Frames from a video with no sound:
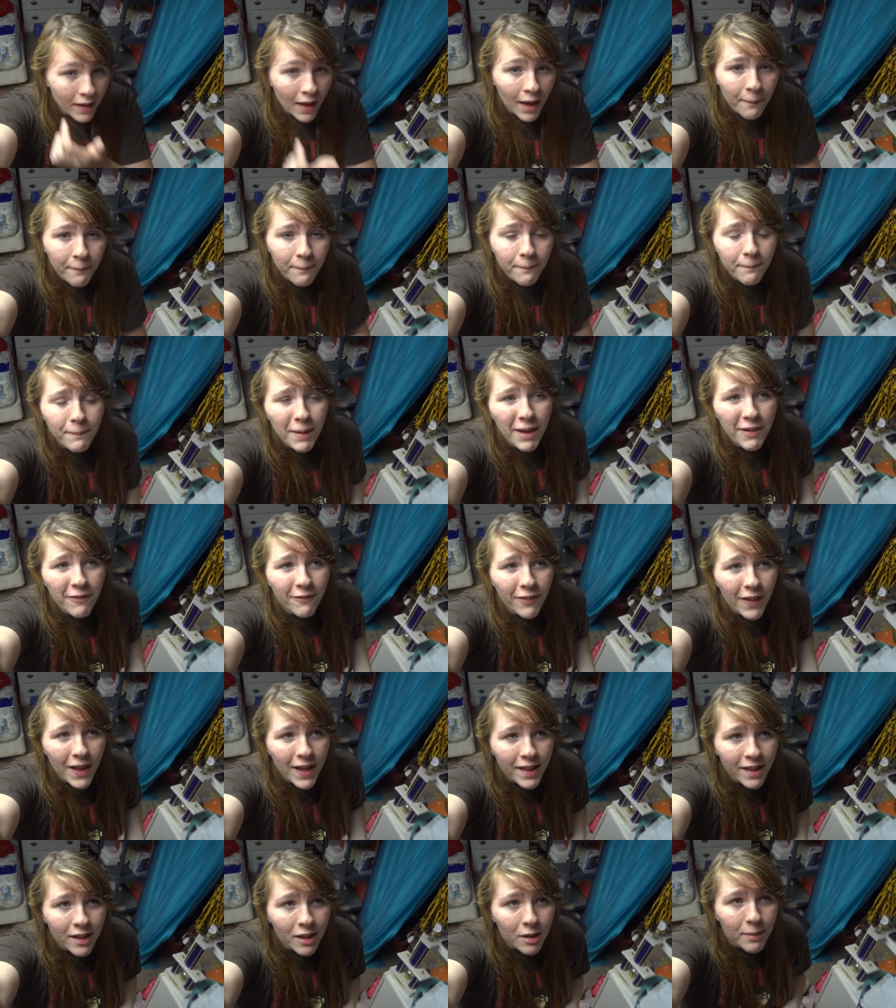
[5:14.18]
my
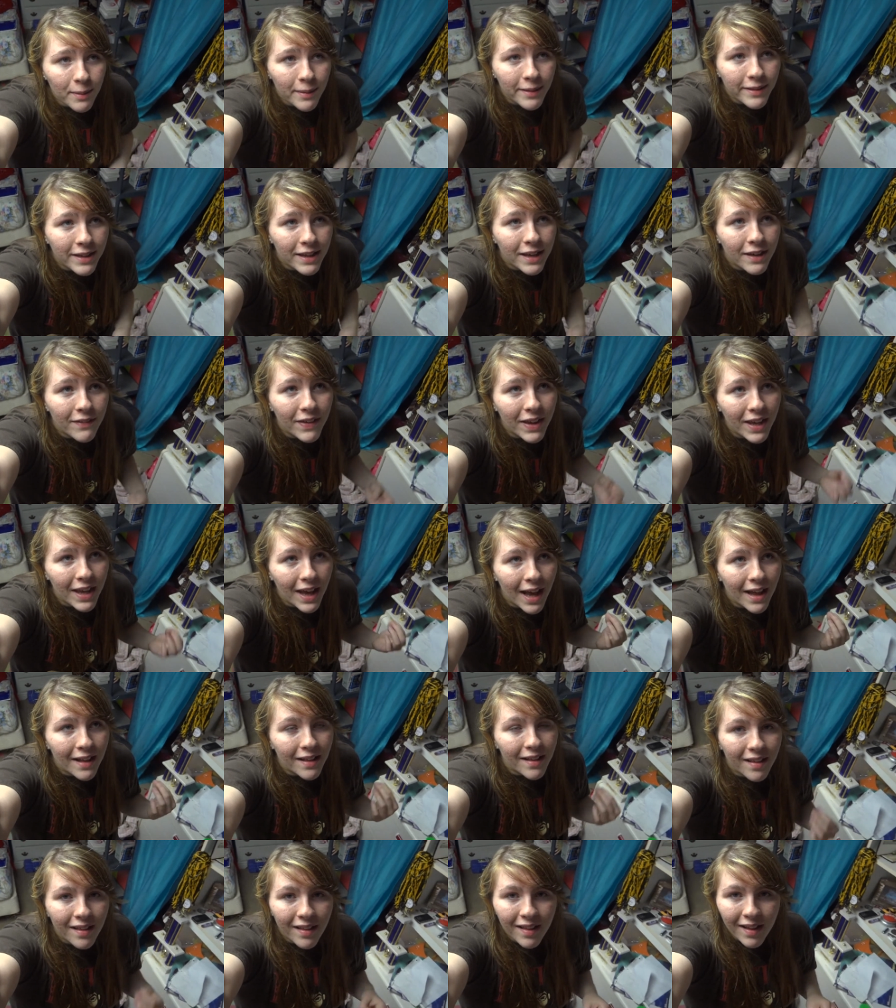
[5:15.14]
flight's going to be leaving
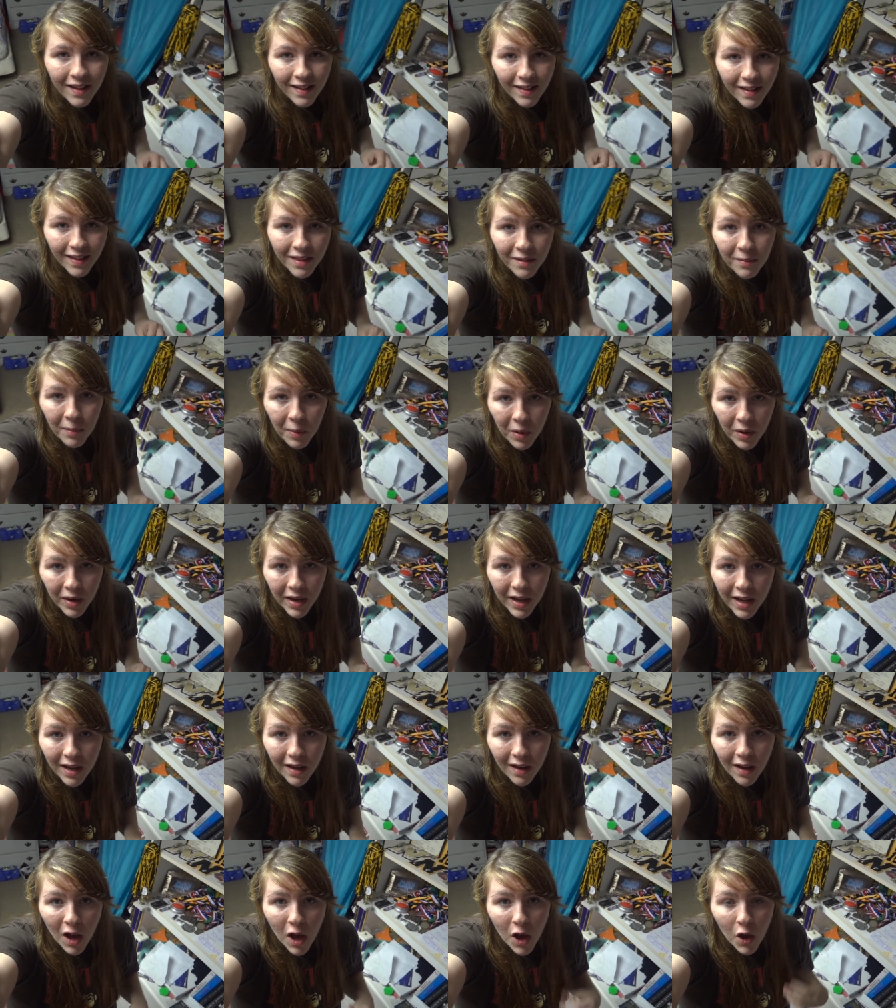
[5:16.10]
at 6 in the
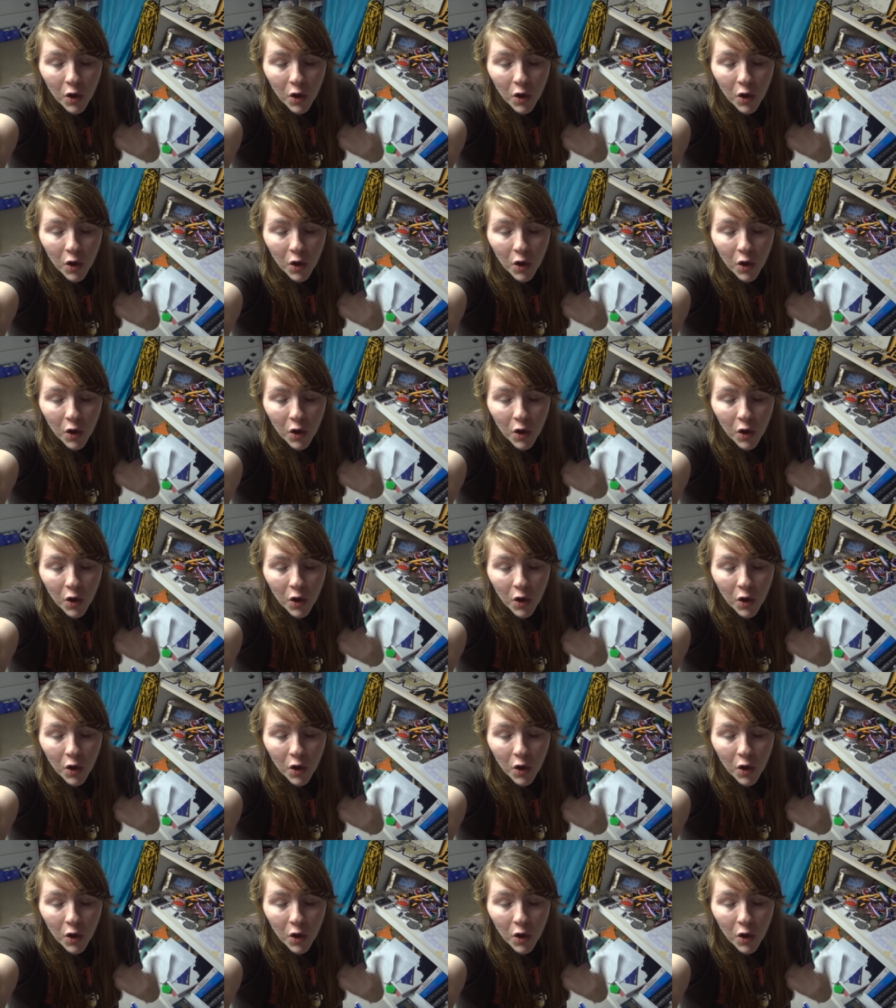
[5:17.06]
morning,